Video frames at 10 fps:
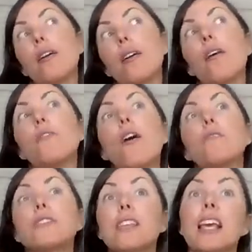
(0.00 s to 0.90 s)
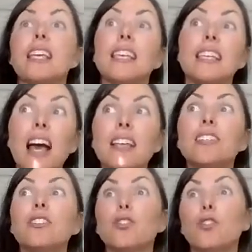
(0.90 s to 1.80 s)
of saying
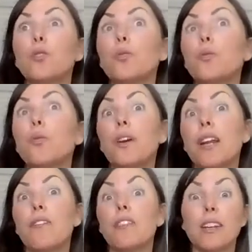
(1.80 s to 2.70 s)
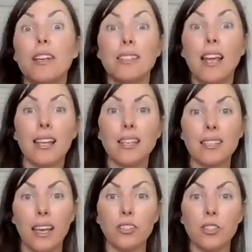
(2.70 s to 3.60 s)
yes to whatever it is that
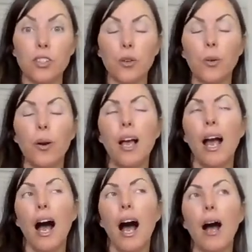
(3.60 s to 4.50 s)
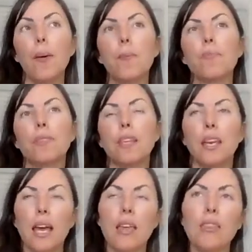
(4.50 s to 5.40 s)
excites you.
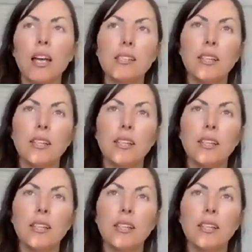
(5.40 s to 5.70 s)
And that's